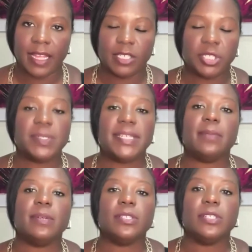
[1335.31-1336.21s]
she was
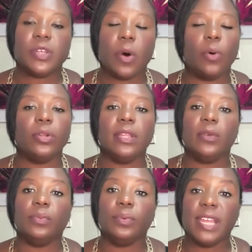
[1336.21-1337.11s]
able to
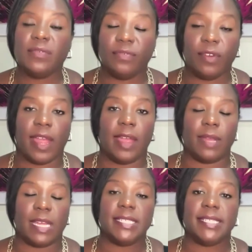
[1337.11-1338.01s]
totally
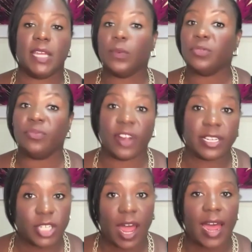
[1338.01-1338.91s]
reframe and see with
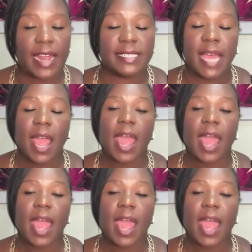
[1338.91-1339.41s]
fresh eyes